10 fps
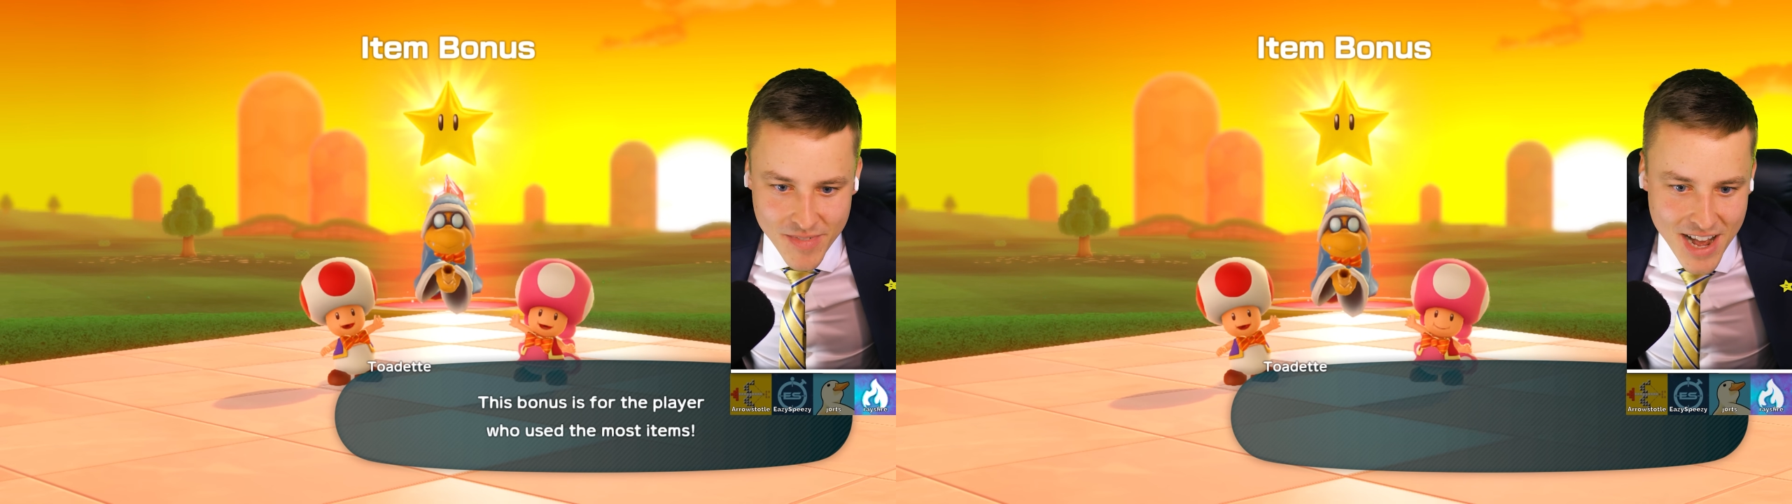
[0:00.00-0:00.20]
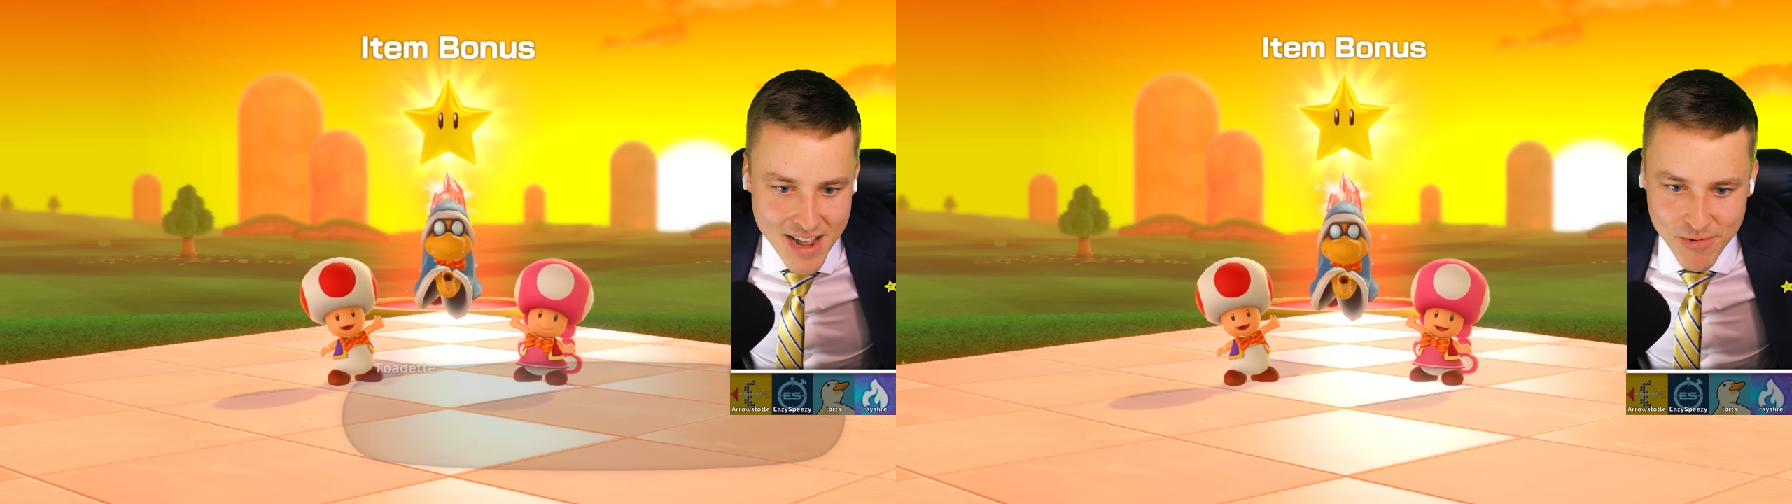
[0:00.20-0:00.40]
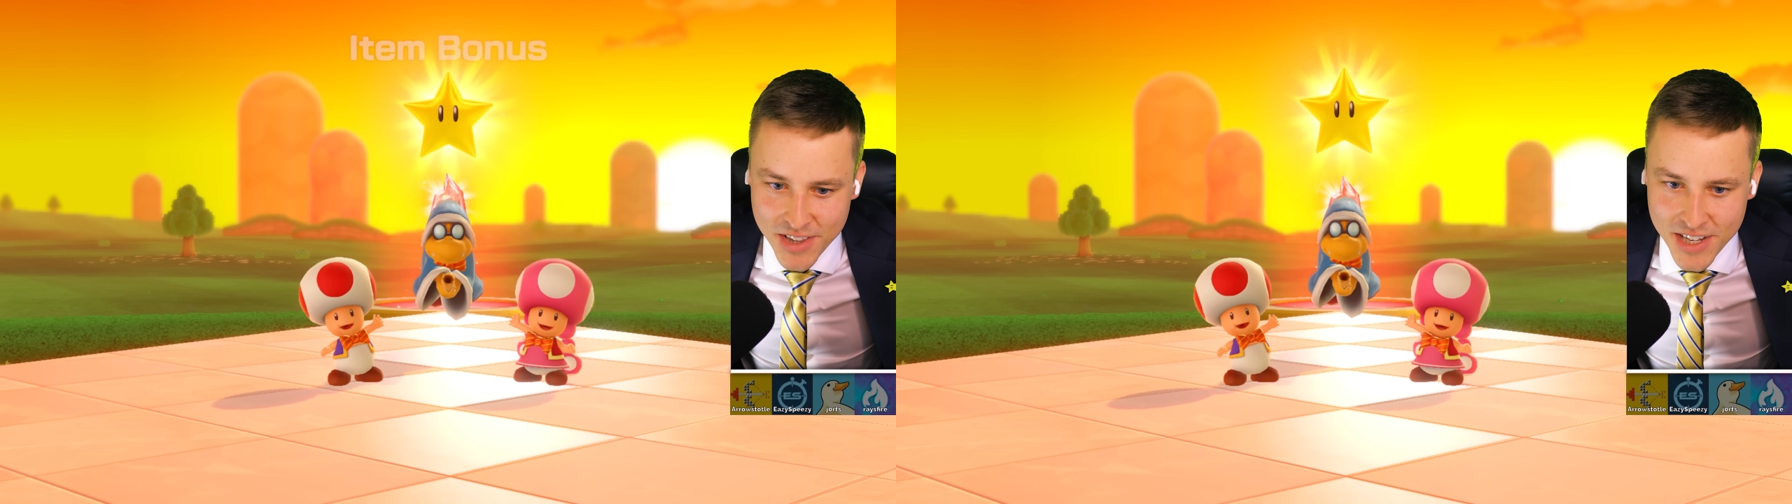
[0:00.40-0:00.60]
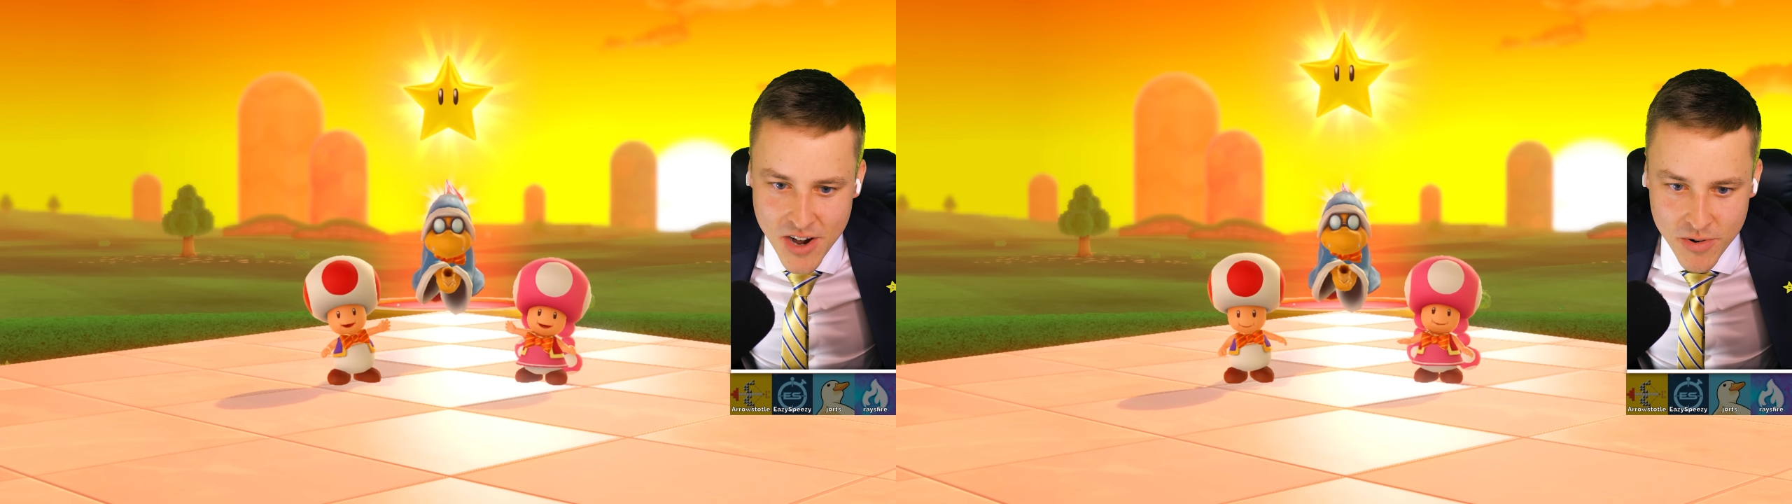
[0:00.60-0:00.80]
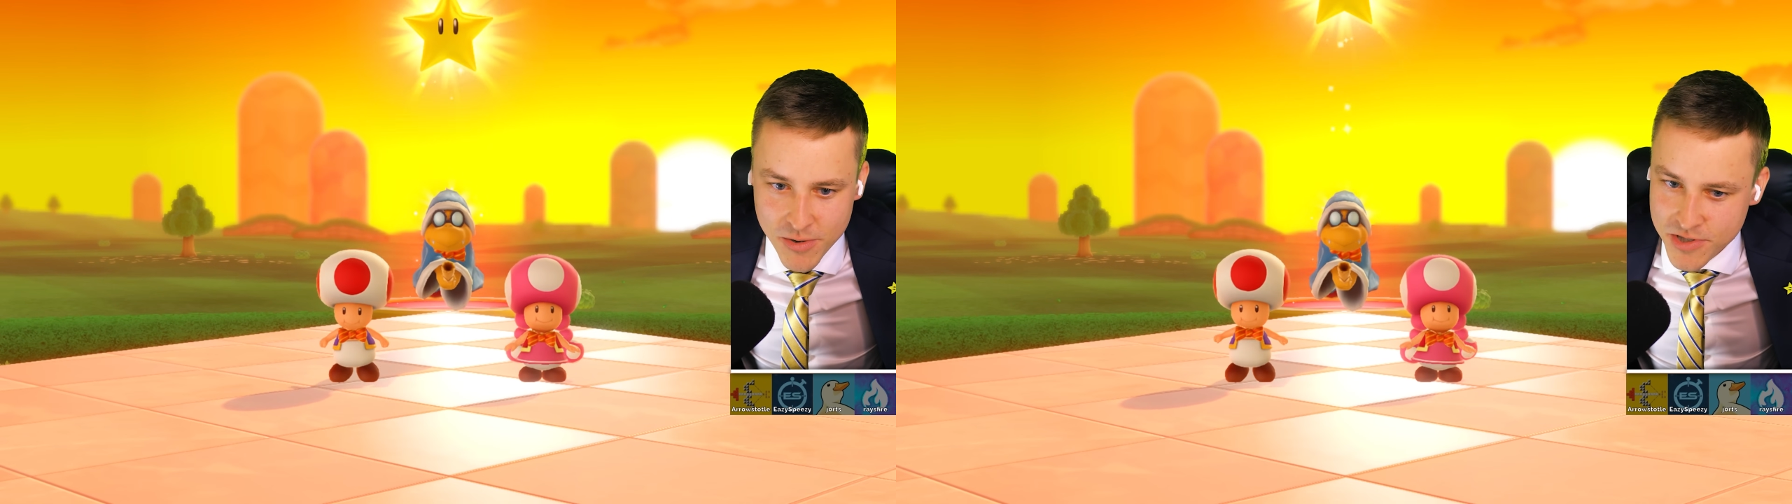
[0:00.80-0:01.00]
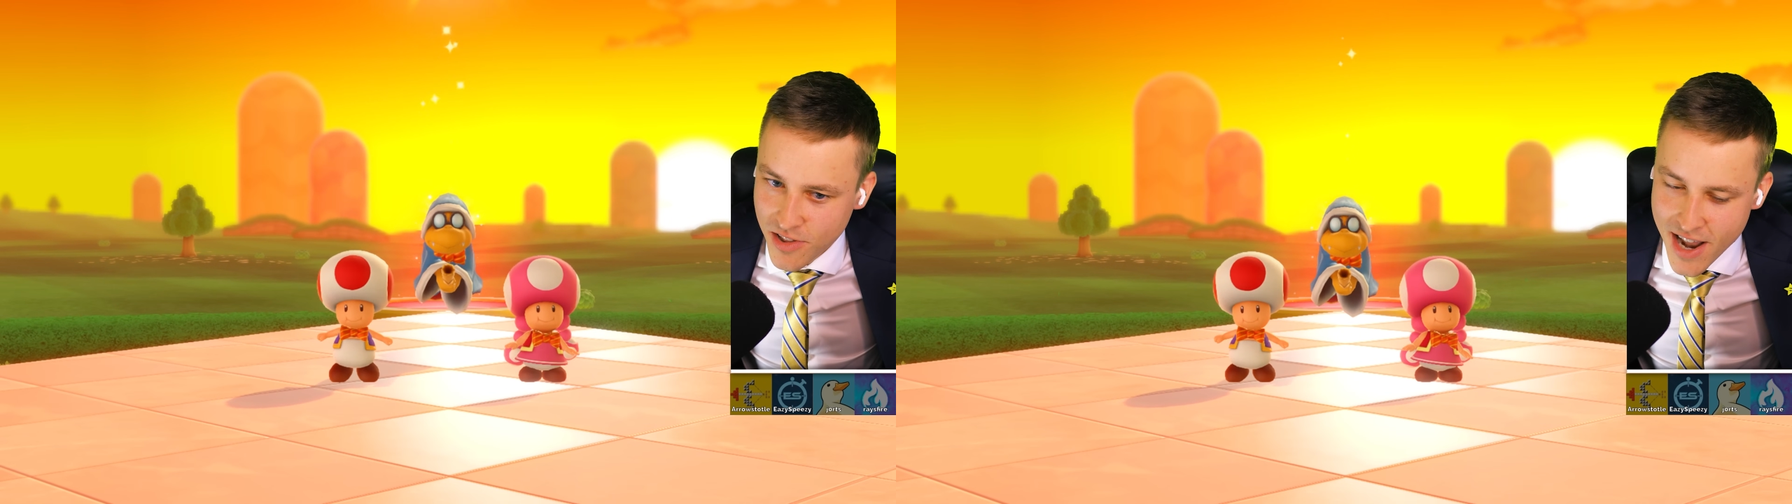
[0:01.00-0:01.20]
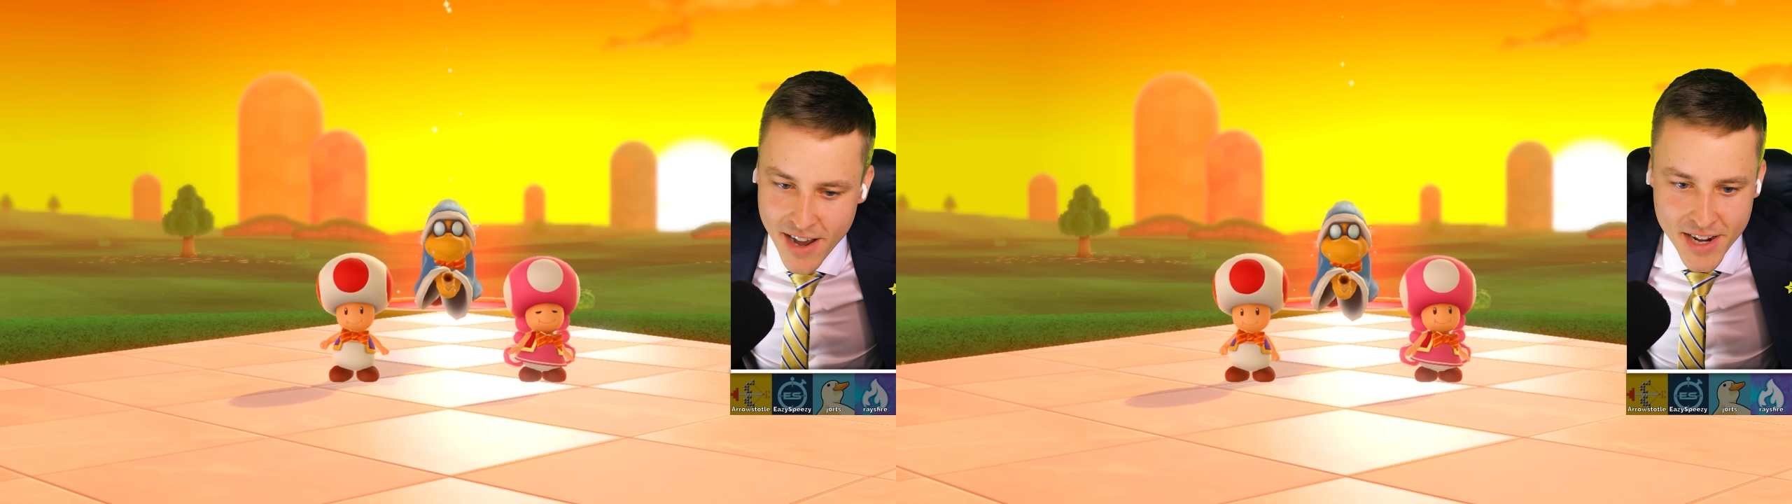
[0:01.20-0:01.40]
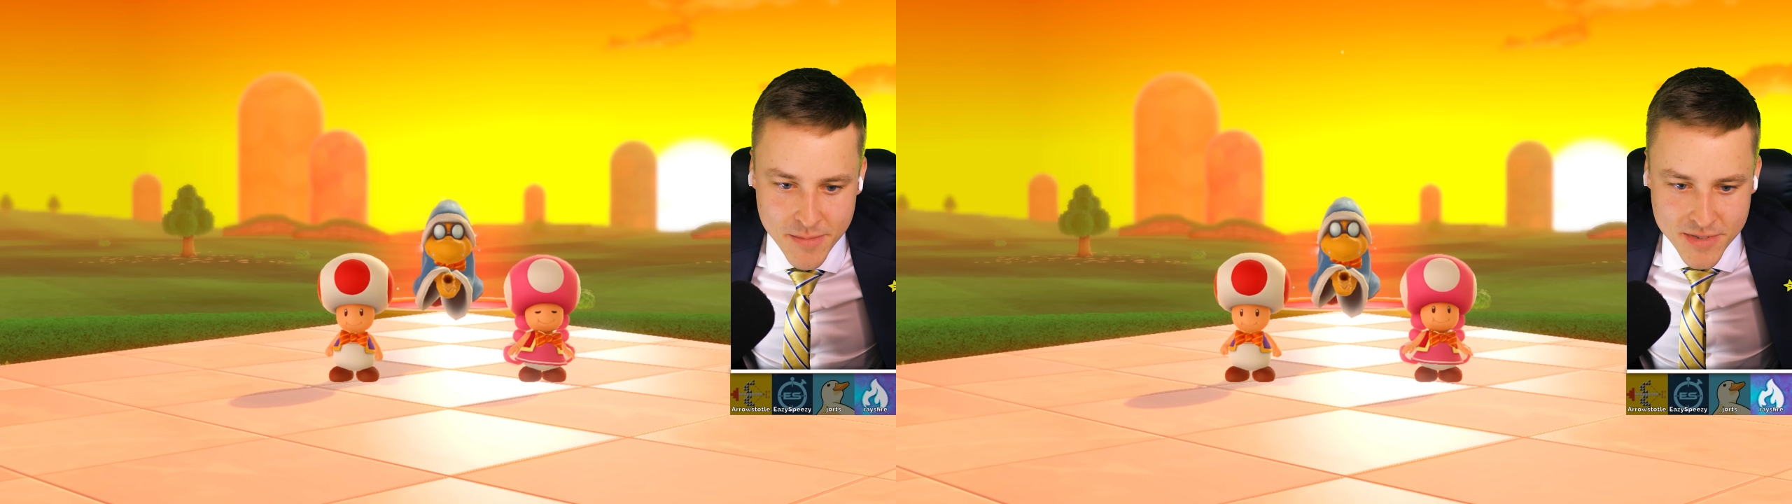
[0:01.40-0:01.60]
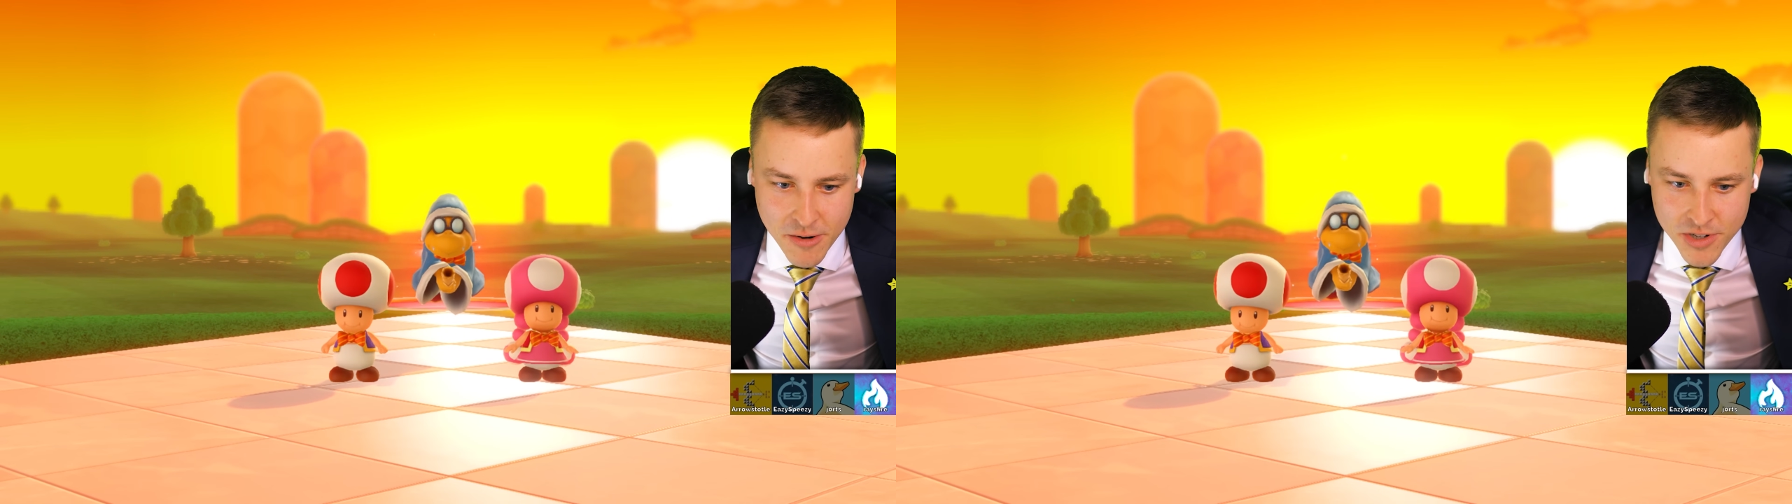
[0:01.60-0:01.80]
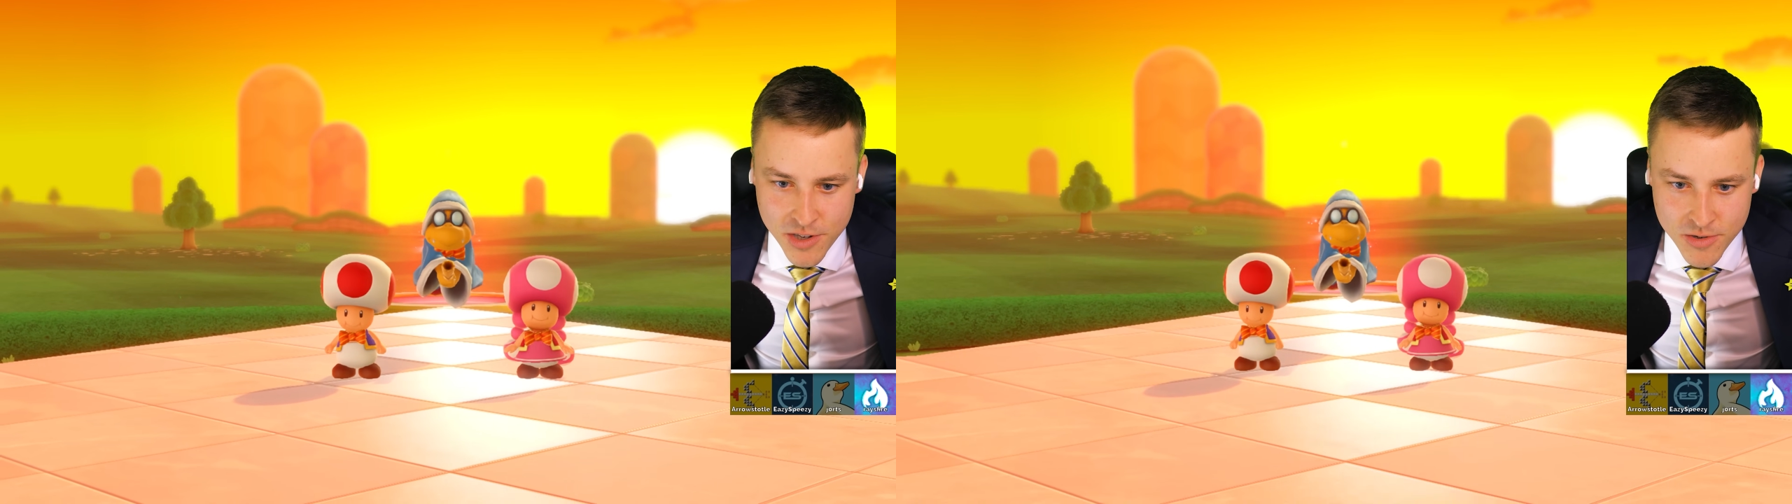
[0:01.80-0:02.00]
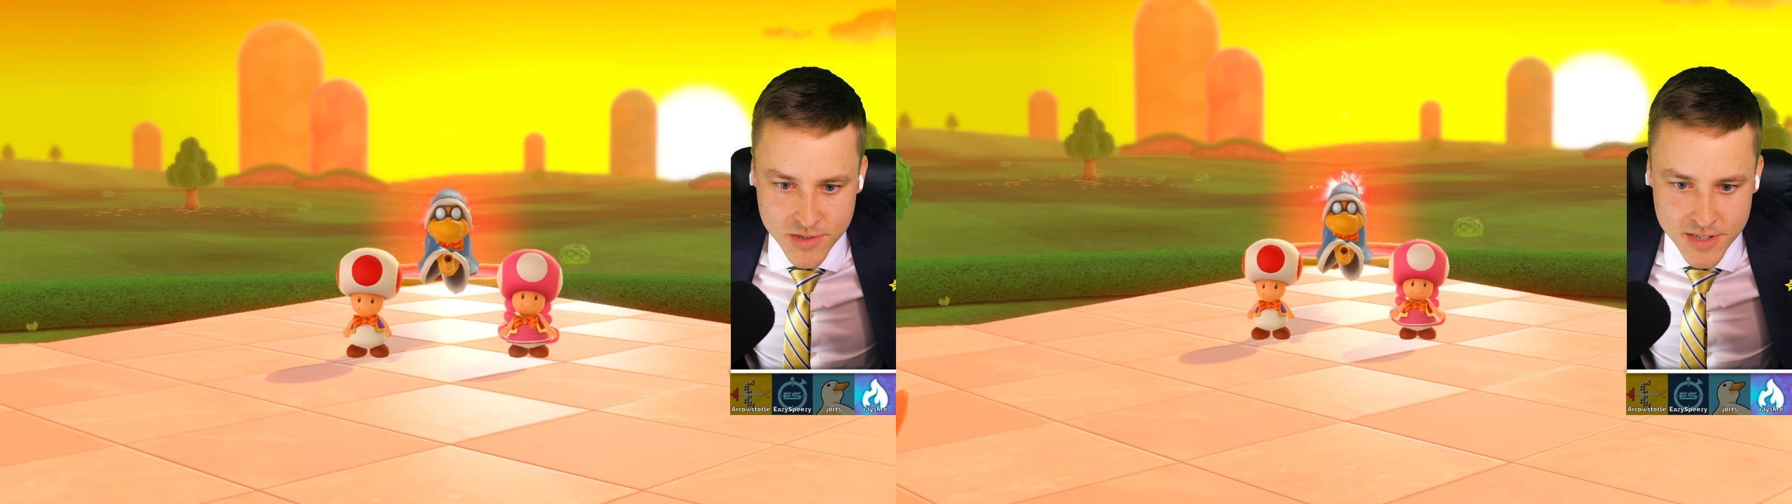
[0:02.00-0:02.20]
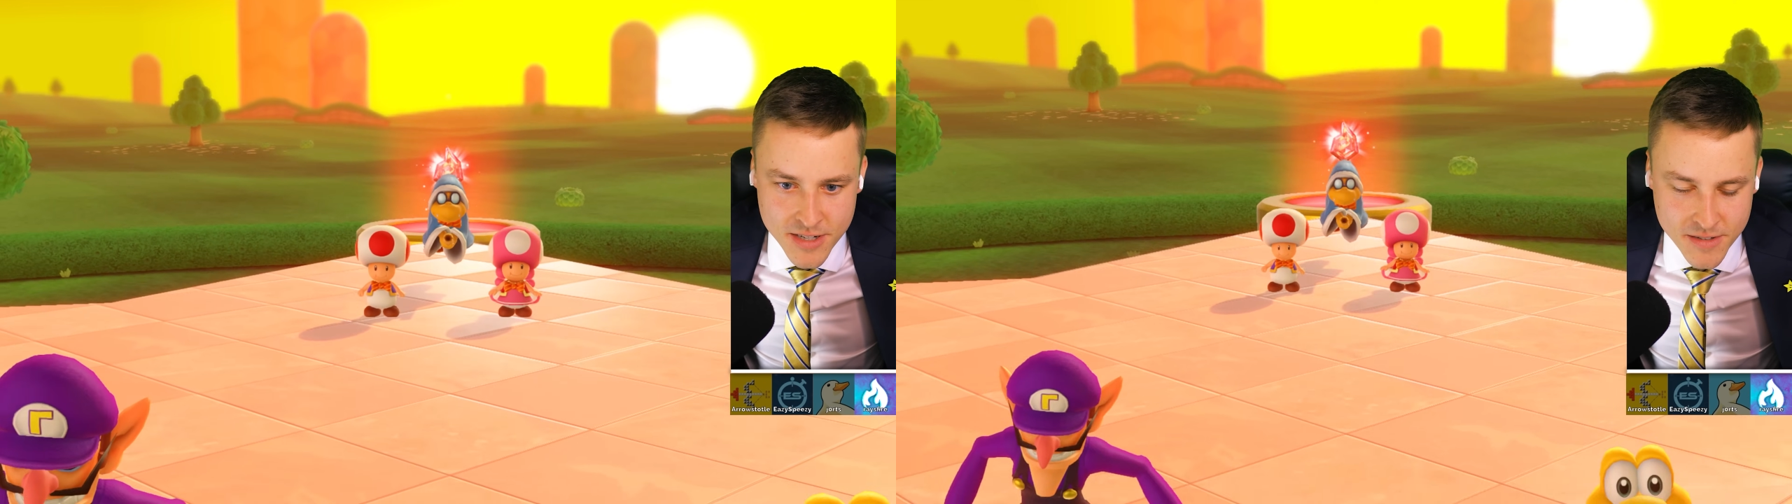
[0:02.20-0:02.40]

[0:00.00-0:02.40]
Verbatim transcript: I really don't. There was a lot of items that were used.